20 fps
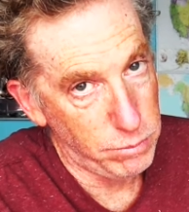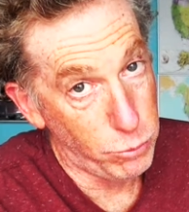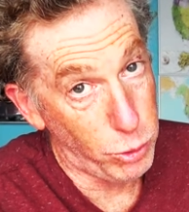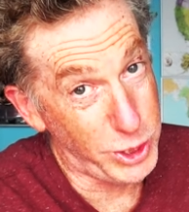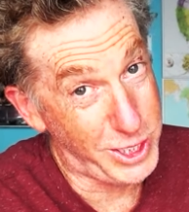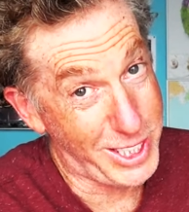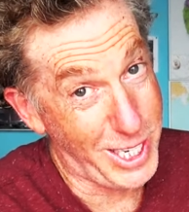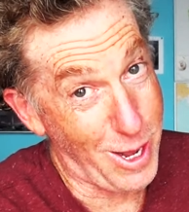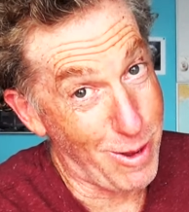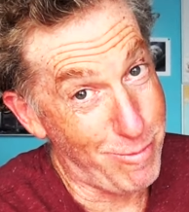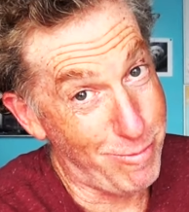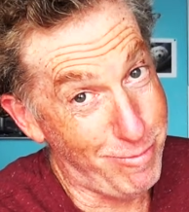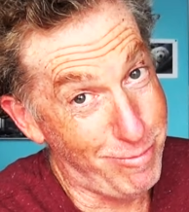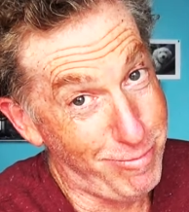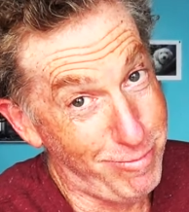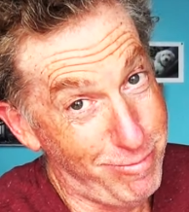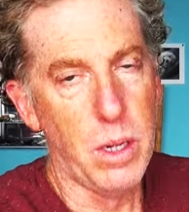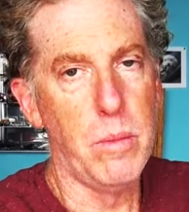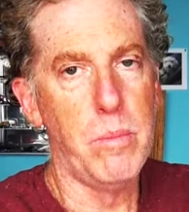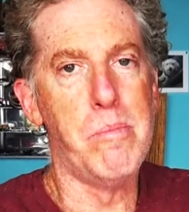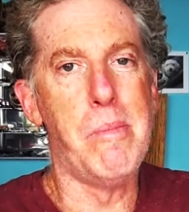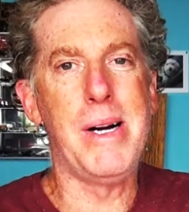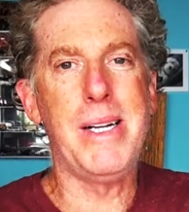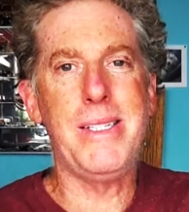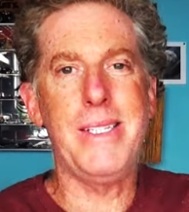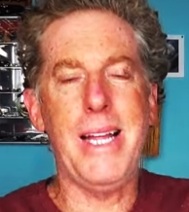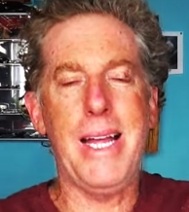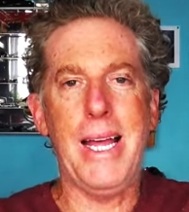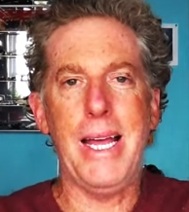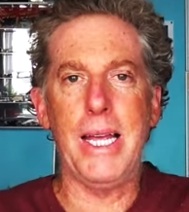What's up?
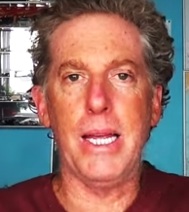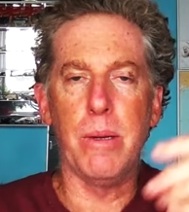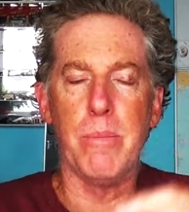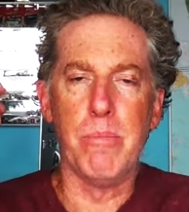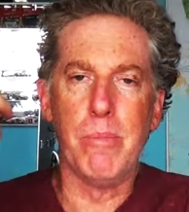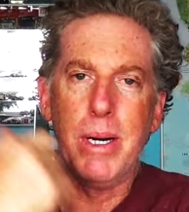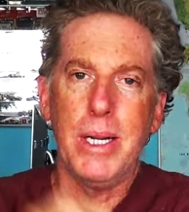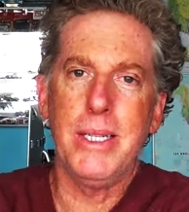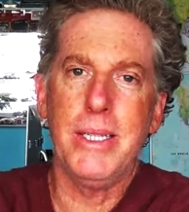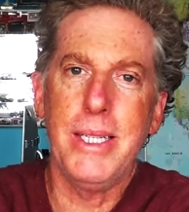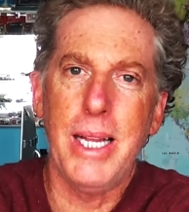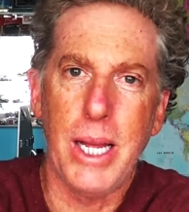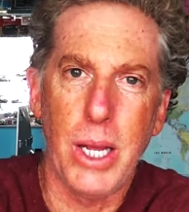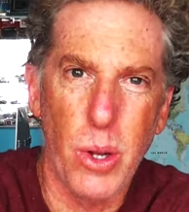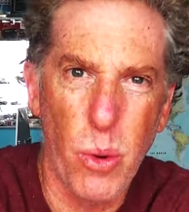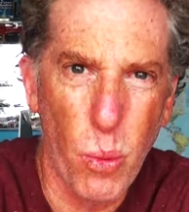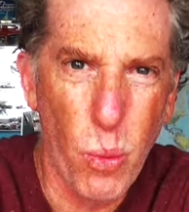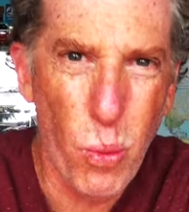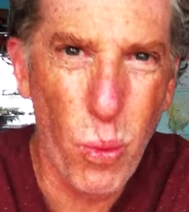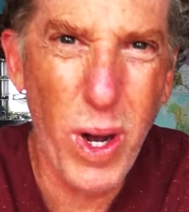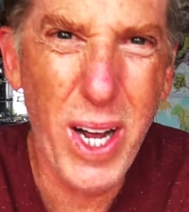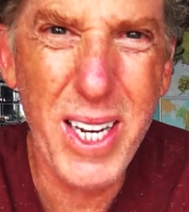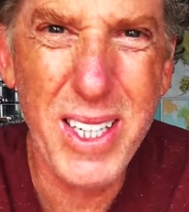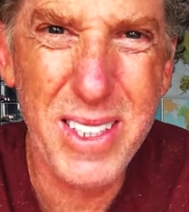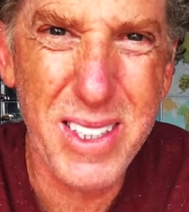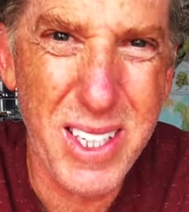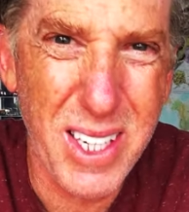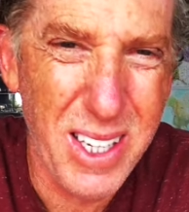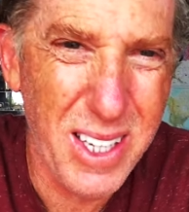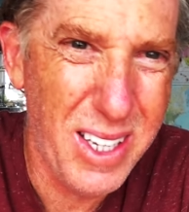Monday,
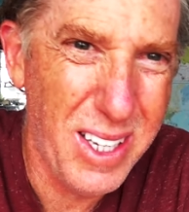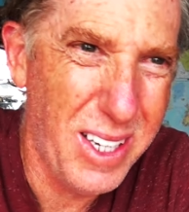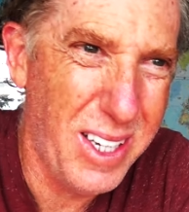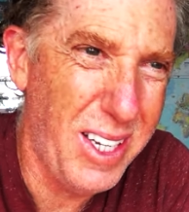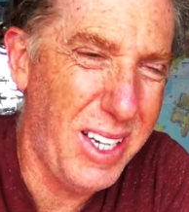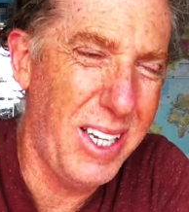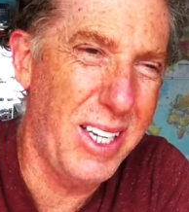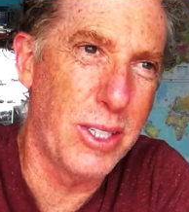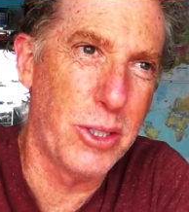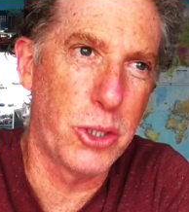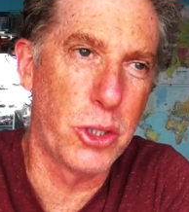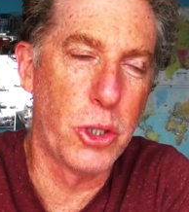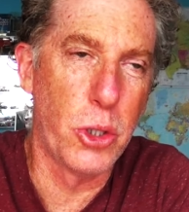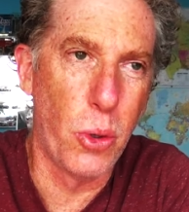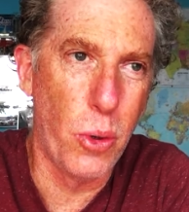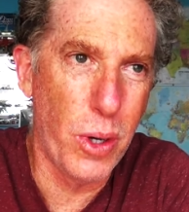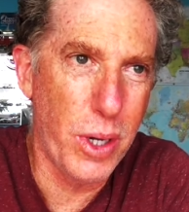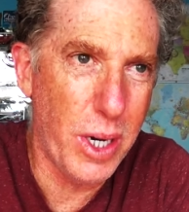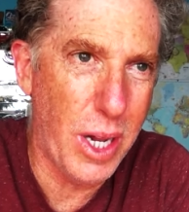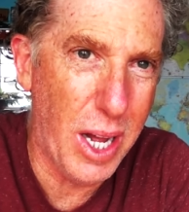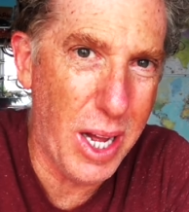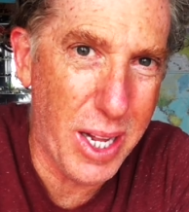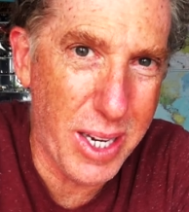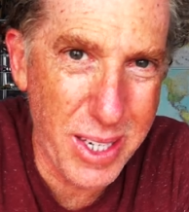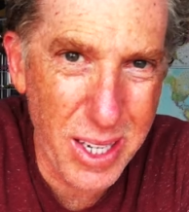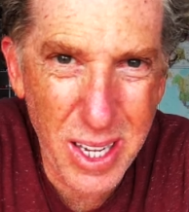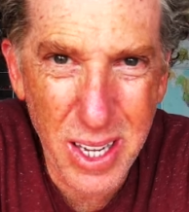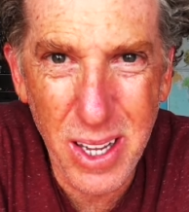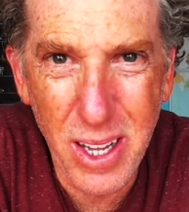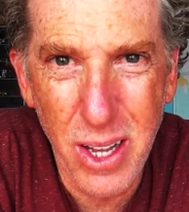what is going
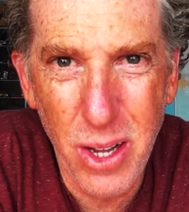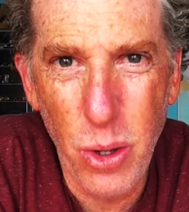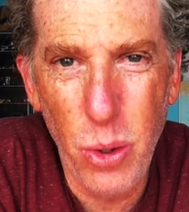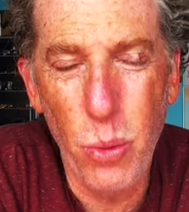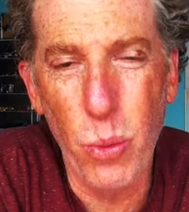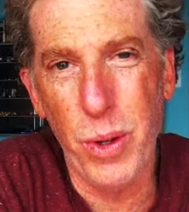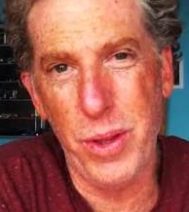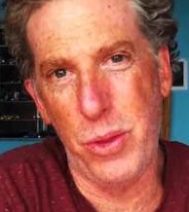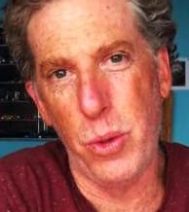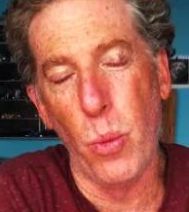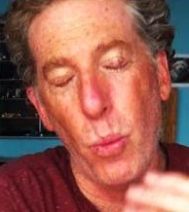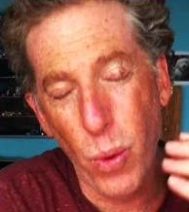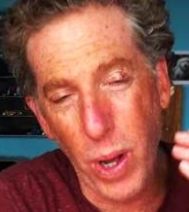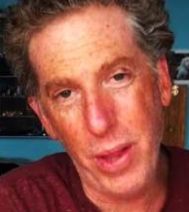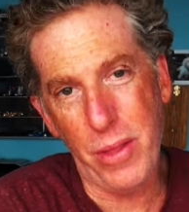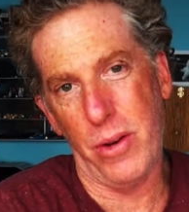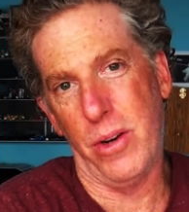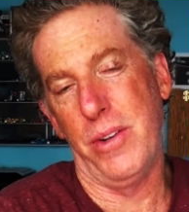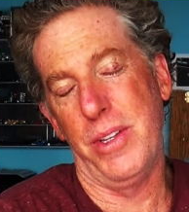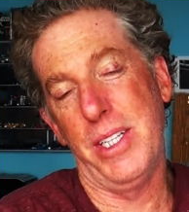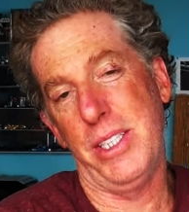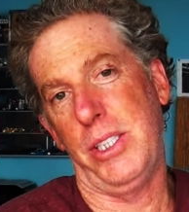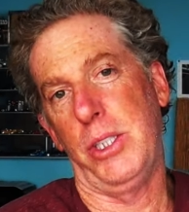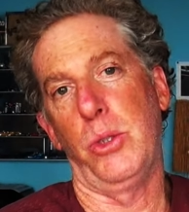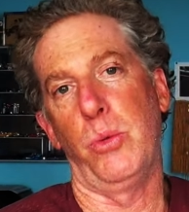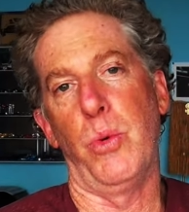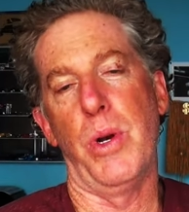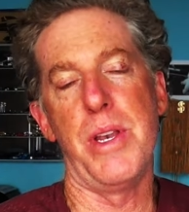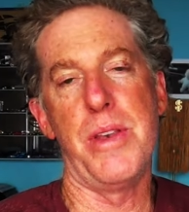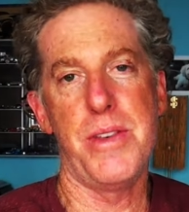on with the weather? This
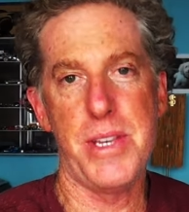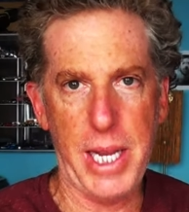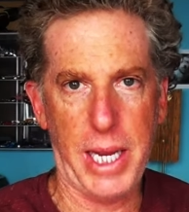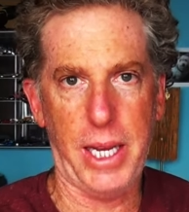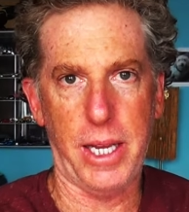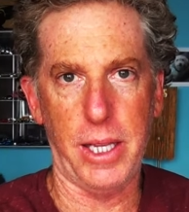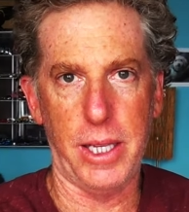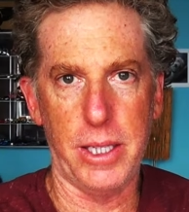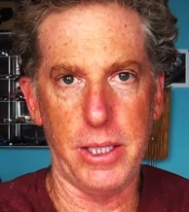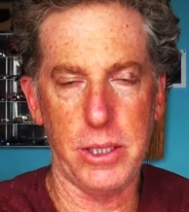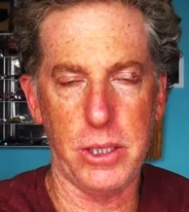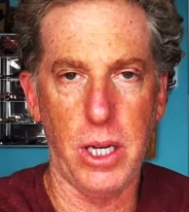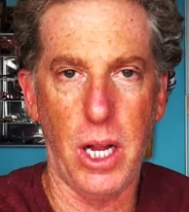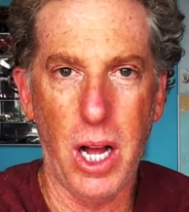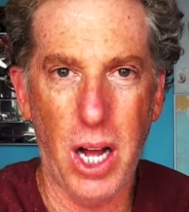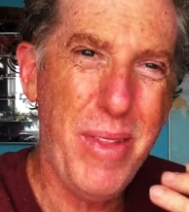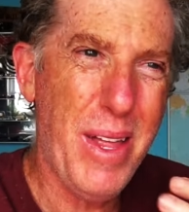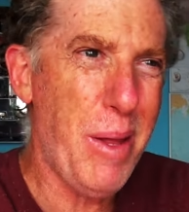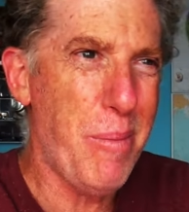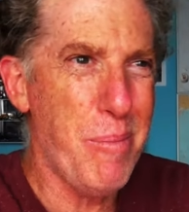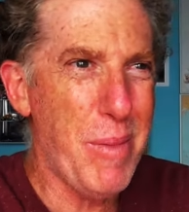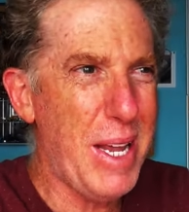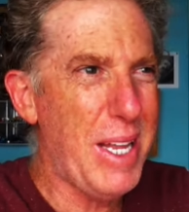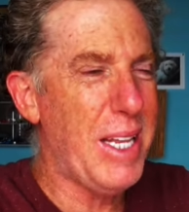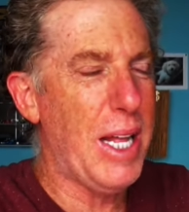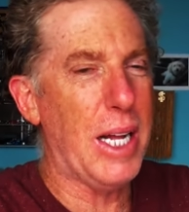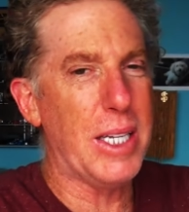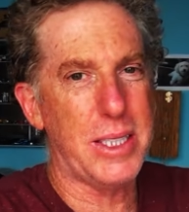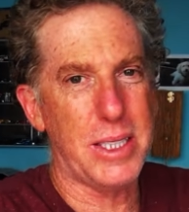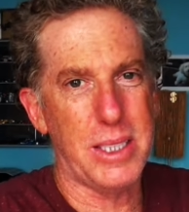is ridiculous. That may
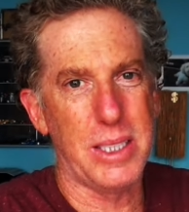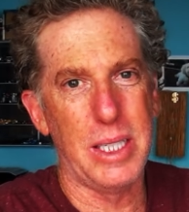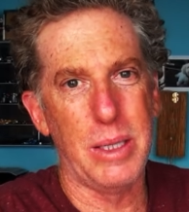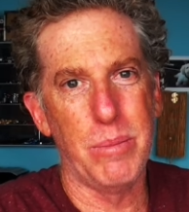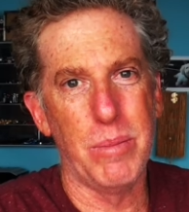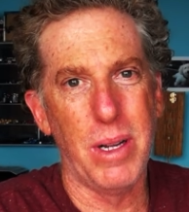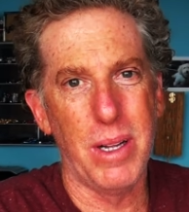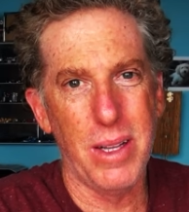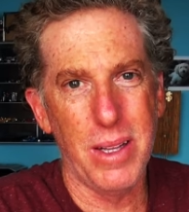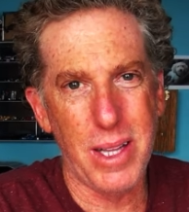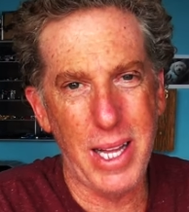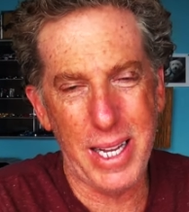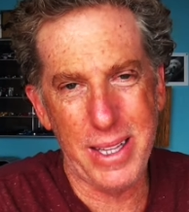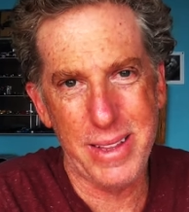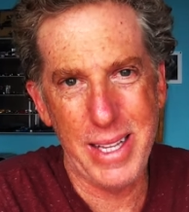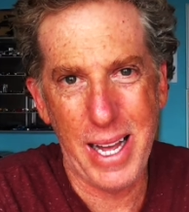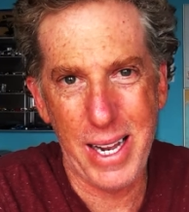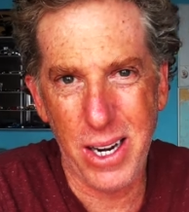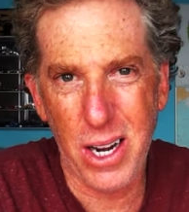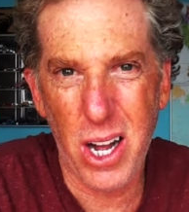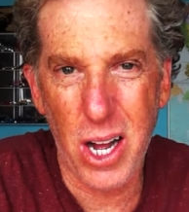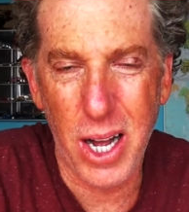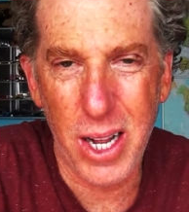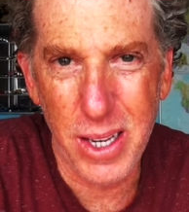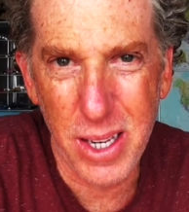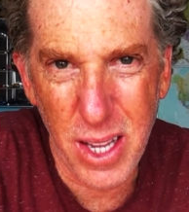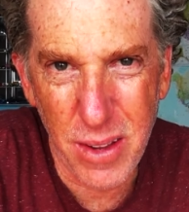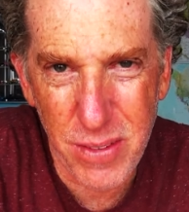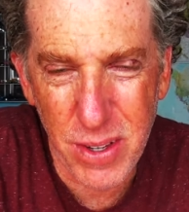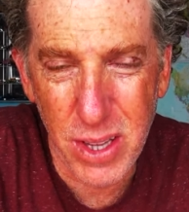not seem like that
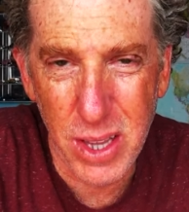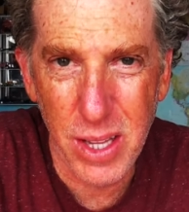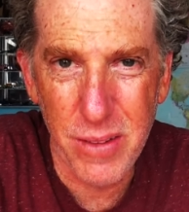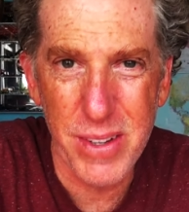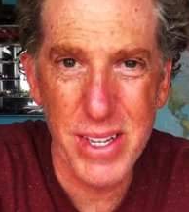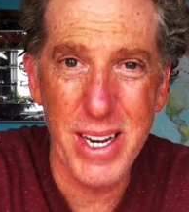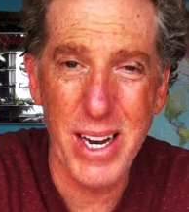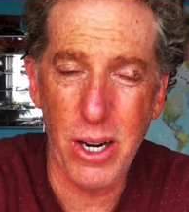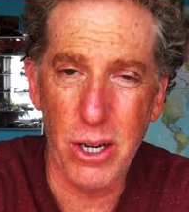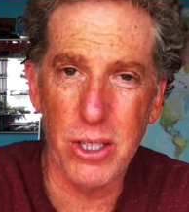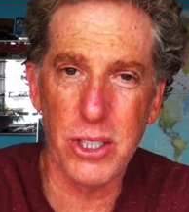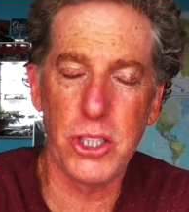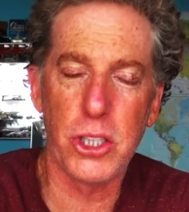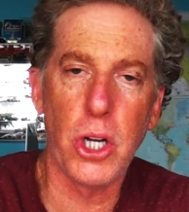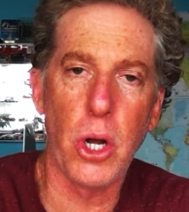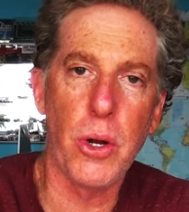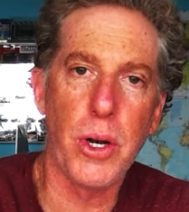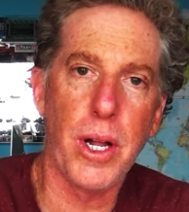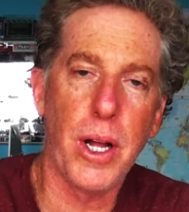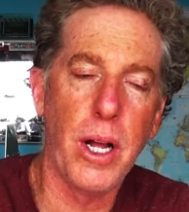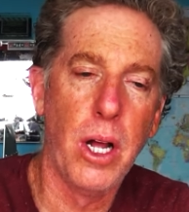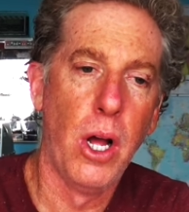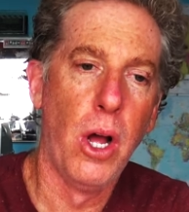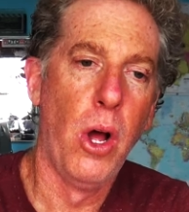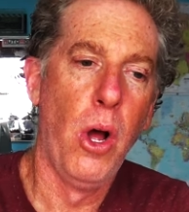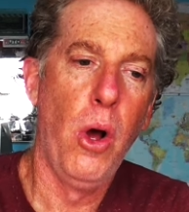hot if you live in Arizona